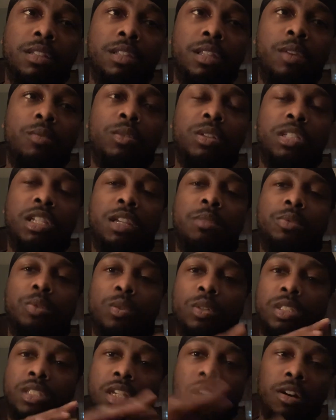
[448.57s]
And then we see him
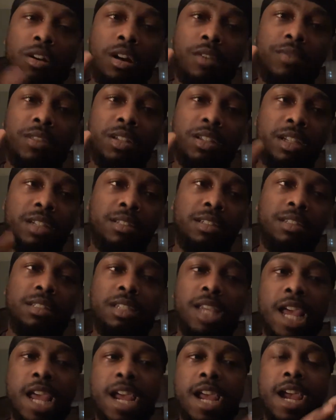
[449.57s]
sort of staring off in the
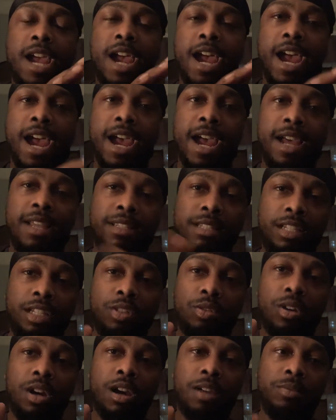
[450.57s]
distance as he
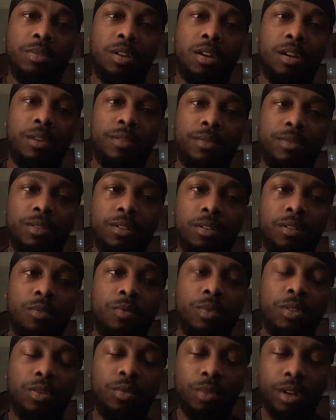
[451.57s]
drives off, you know,
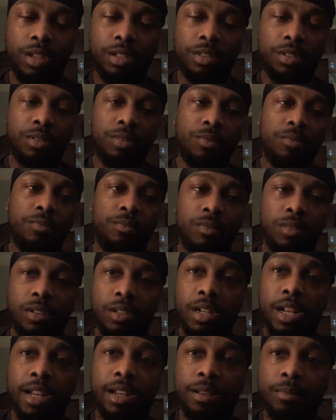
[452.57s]
with Grace
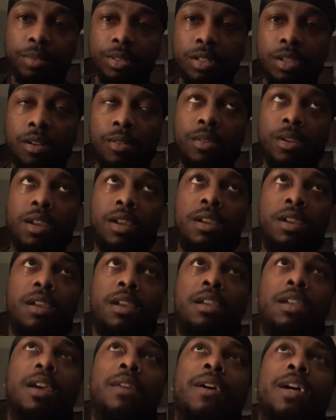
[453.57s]
looking at him. So,
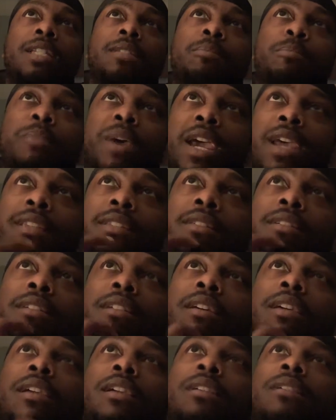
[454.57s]
yeah, that's
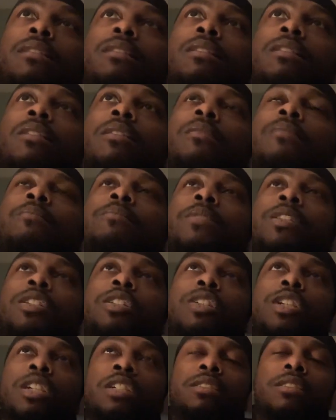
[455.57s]
basically, you know, the
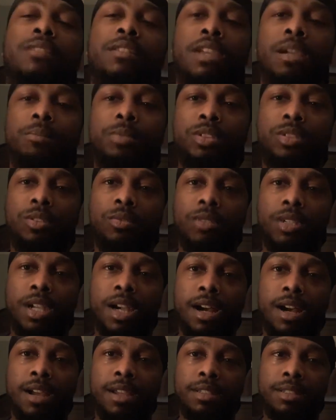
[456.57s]
gist of the episode, you
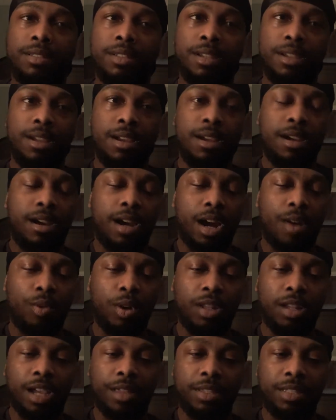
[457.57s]
guys. I
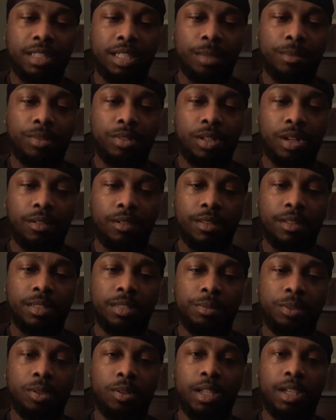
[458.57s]
really like this episode. I'll give this
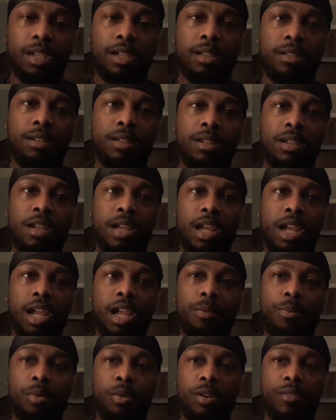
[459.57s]
episode like a
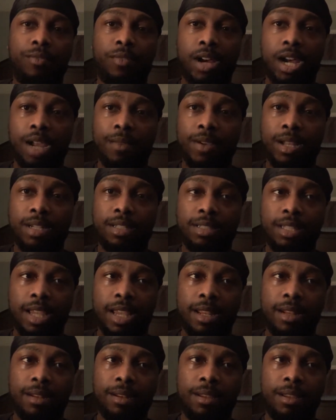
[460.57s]
8.5 out of
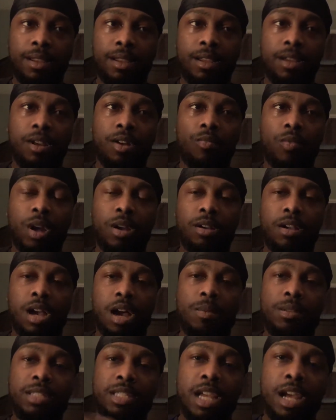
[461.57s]
10. Write your
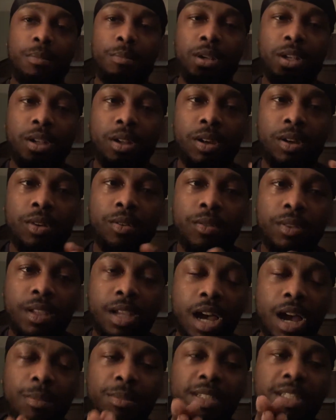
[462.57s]
comments down below in the
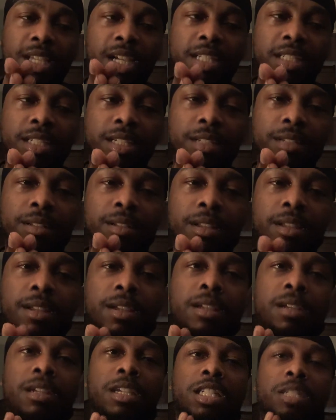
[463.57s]
comment section,
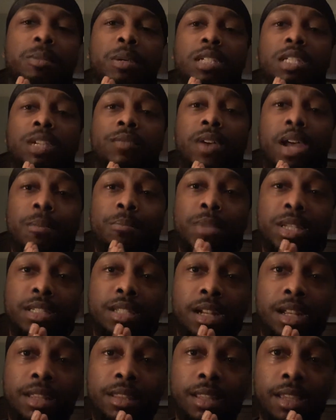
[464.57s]
especially if I
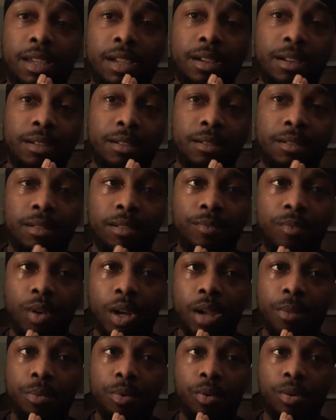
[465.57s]
missed anything of
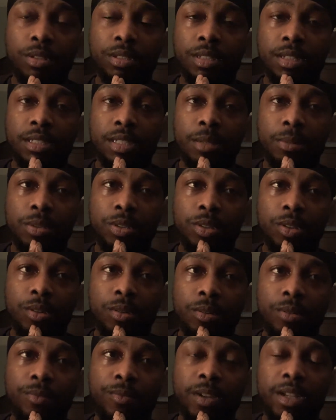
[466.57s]
great importance in this
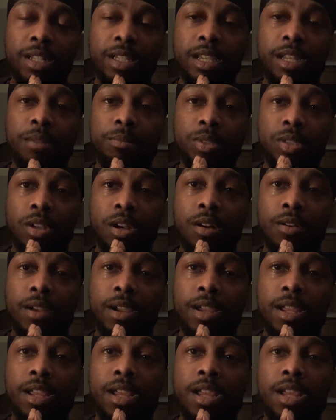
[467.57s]
episode. If I did, I'm
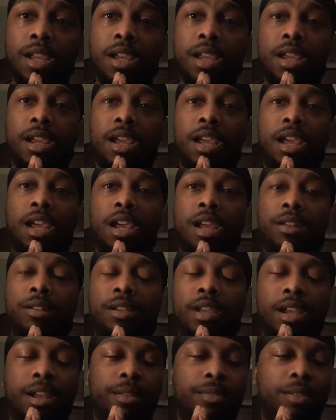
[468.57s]
sorry. And,
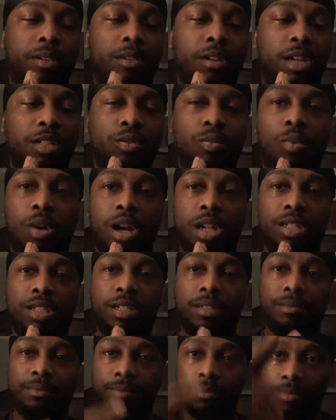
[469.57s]
yeah, thank you guys for
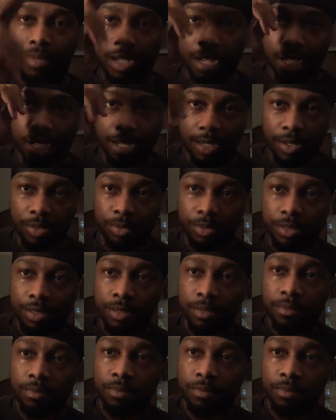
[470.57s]
watching. Adios.